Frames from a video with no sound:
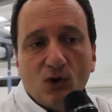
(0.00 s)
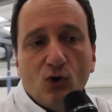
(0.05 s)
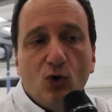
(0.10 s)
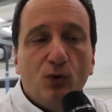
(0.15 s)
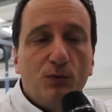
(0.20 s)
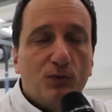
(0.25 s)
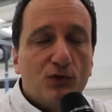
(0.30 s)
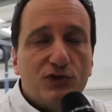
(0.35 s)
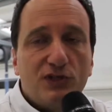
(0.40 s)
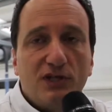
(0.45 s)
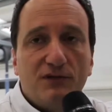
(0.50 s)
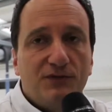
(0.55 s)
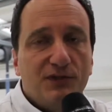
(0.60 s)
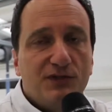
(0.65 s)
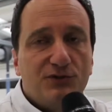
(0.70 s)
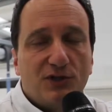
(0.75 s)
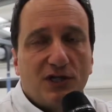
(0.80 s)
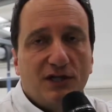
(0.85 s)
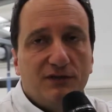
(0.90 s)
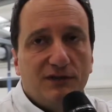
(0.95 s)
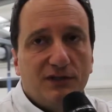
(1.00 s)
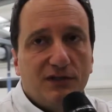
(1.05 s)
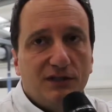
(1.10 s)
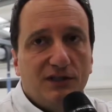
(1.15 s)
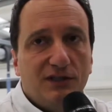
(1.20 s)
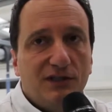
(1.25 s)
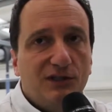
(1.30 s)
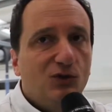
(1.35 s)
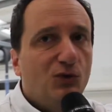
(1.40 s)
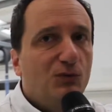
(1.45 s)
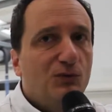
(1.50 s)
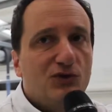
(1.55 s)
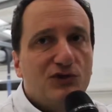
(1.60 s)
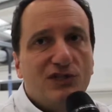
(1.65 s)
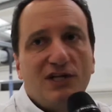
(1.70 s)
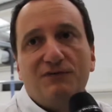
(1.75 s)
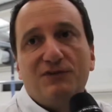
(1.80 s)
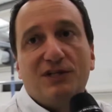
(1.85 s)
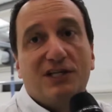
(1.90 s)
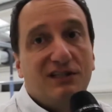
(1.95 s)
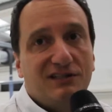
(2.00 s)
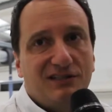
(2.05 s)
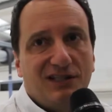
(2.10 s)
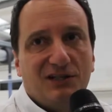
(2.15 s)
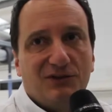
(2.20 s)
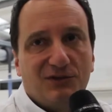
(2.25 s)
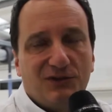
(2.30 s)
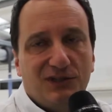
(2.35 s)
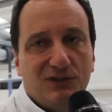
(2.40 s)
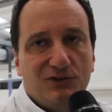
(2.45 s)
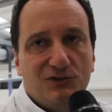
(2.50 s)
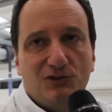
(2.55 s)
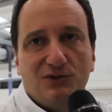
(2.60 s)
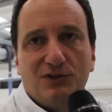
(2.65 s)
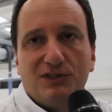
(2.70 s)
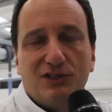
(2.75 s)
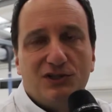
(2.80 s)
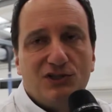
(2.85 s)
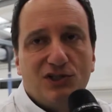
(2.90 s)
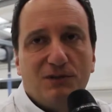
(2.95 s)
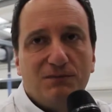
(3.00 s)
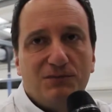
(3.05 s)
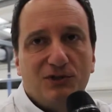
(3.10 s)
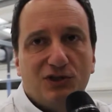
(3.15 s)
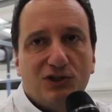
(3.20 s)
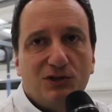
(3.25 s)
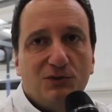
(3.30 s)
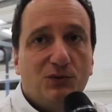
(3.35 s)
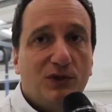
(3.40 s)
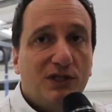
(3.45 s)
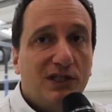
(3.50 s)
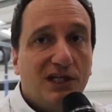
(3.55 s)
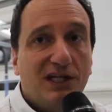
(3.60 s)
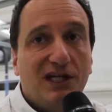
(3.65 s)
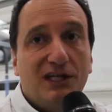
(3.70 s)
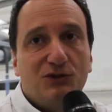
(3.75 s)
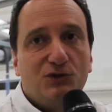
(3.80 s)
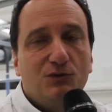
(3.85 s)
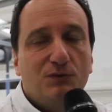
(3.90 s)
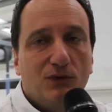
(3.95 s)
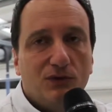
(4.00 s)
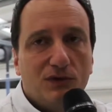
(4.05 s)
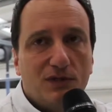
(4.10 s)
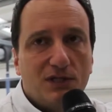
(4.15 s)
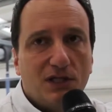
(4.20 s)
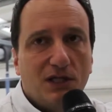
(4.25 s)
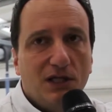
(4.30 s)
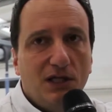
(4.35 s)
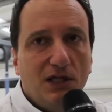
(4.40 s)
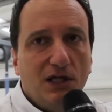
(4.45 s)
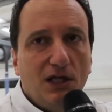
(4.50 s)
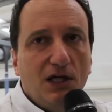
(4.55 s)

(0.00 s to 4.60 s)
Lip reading: almost every driver in almost every category during the championship, when they get to Monza,